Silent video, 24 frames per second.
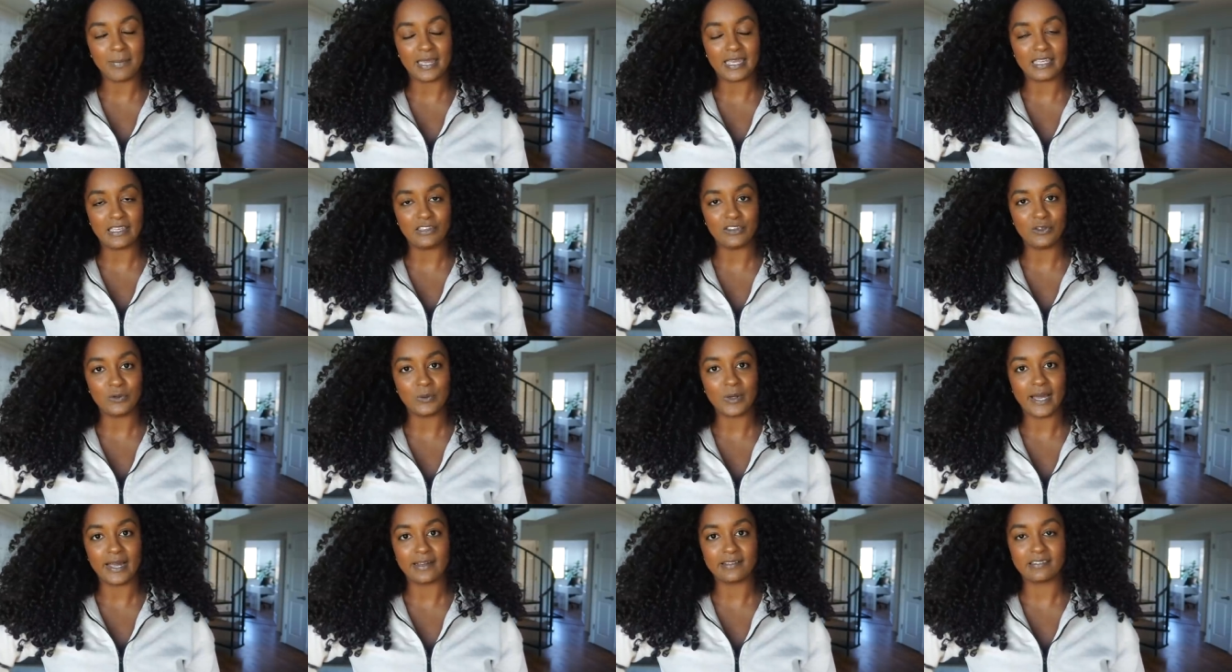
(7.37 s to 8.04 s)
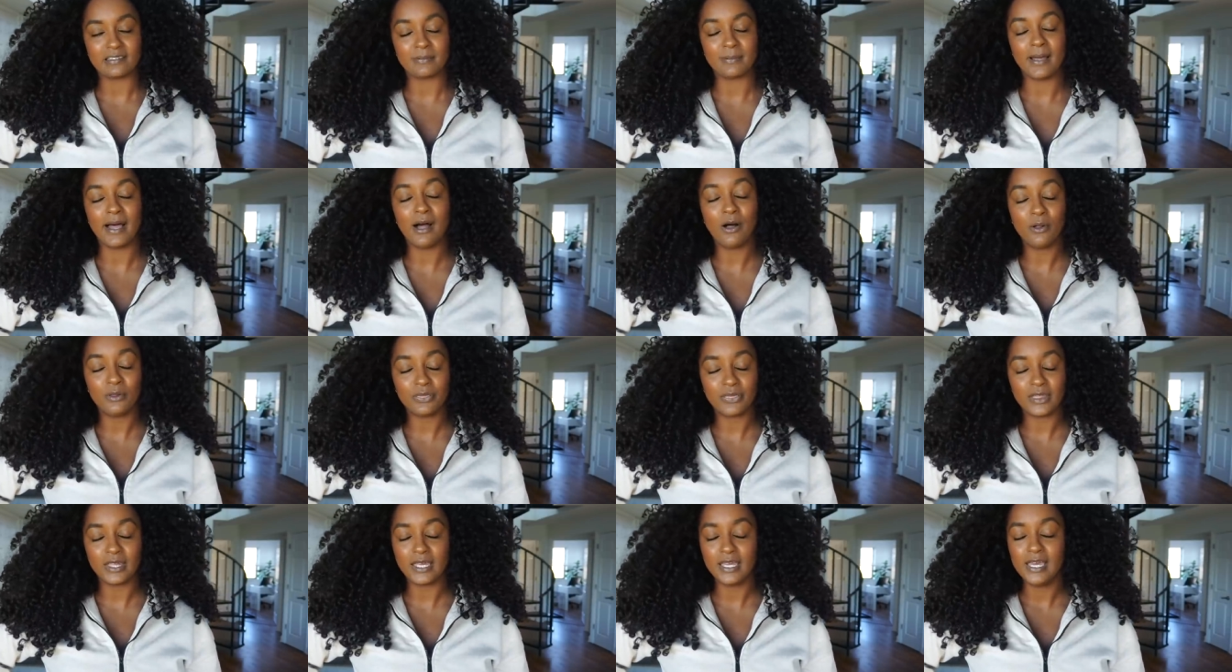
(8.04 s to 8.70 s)
making you guys some
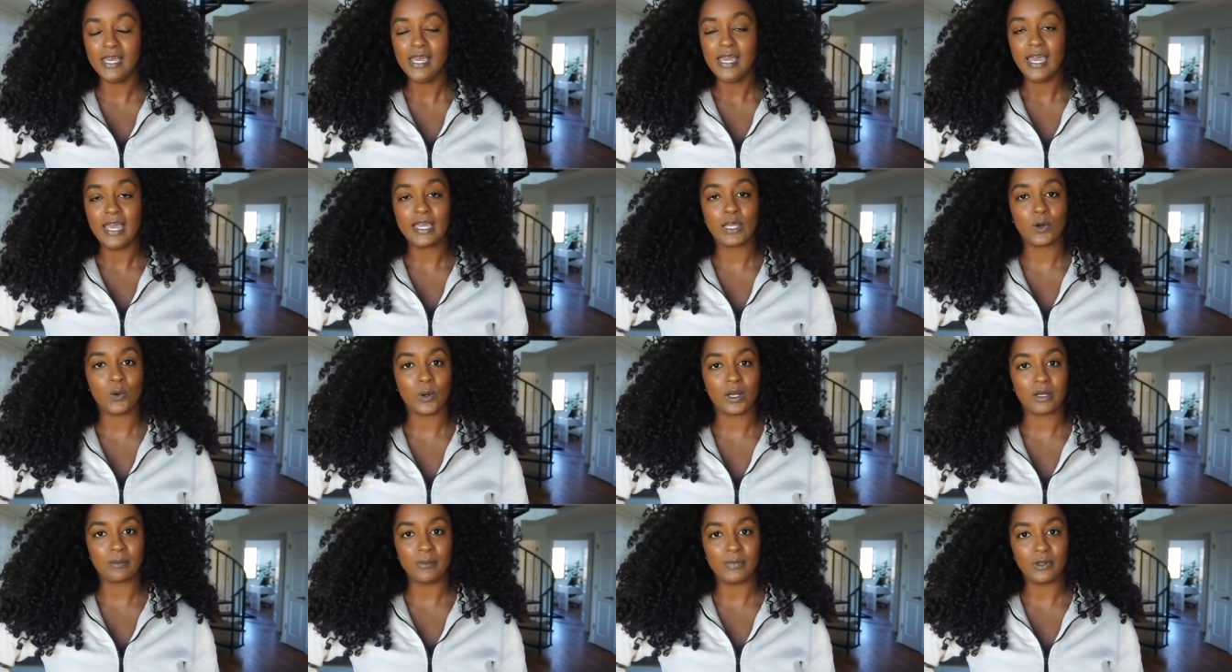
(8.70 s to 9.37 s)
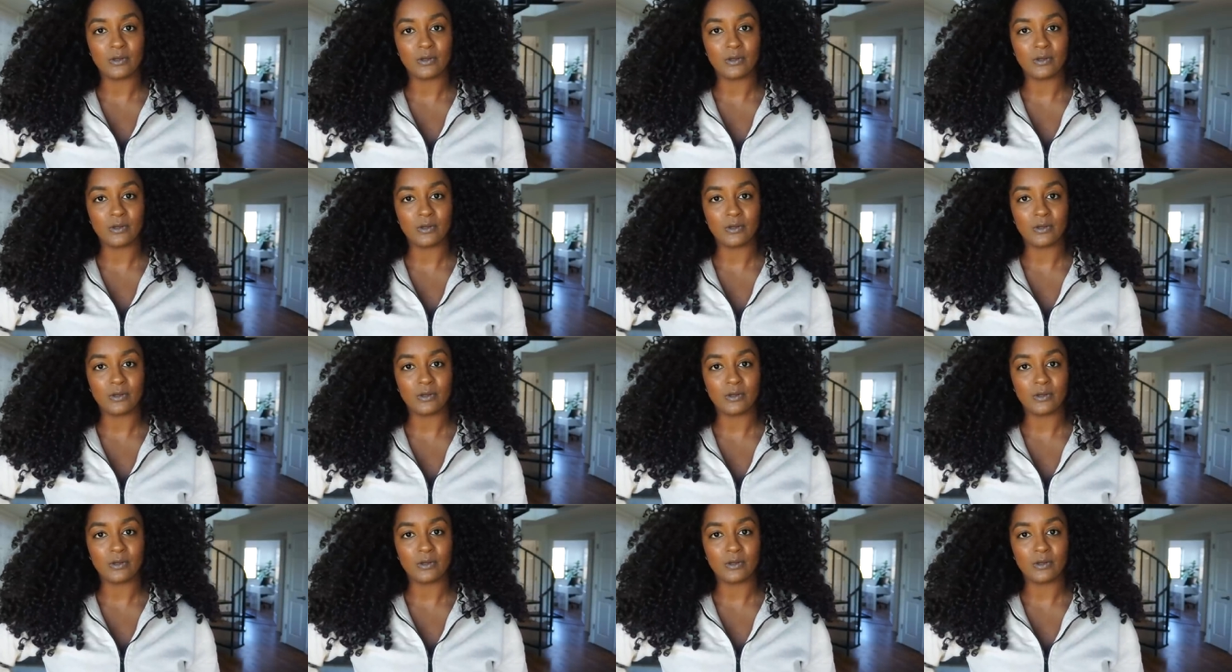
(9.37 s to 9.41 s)
healthy and quick